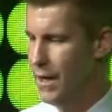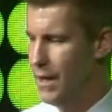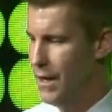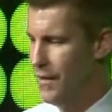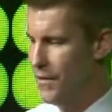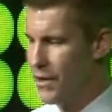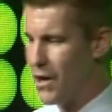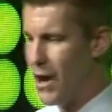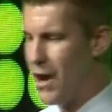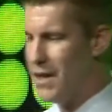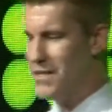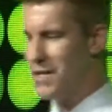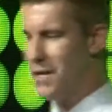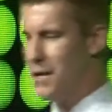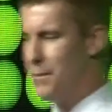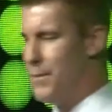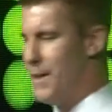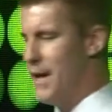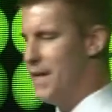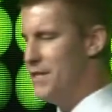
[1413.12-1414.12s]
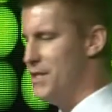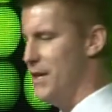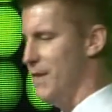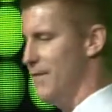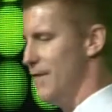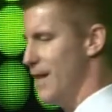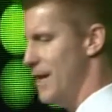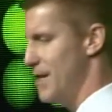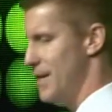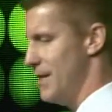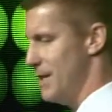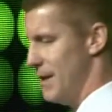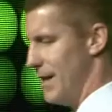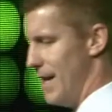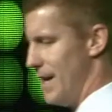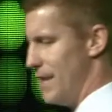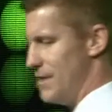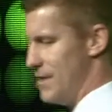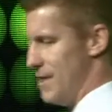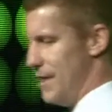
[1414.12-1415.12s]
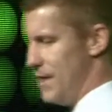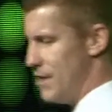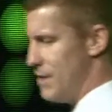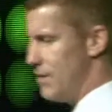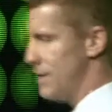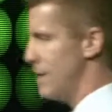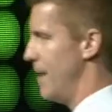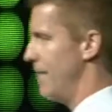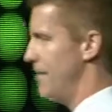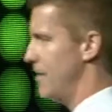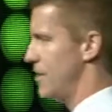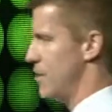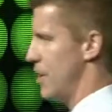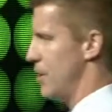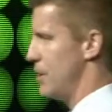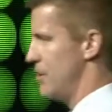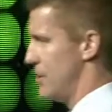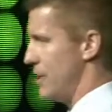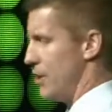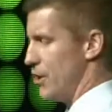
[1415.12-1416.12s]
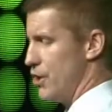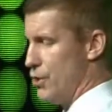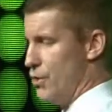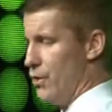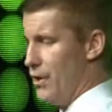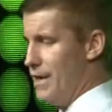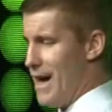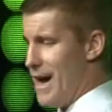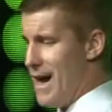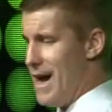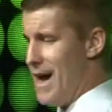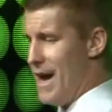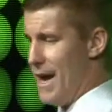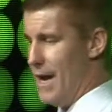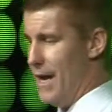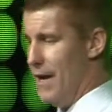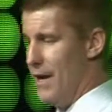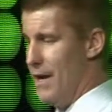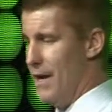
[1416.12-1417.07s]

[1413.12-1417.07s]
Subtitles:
The cost and complexity of legacy infrastructures are truly high,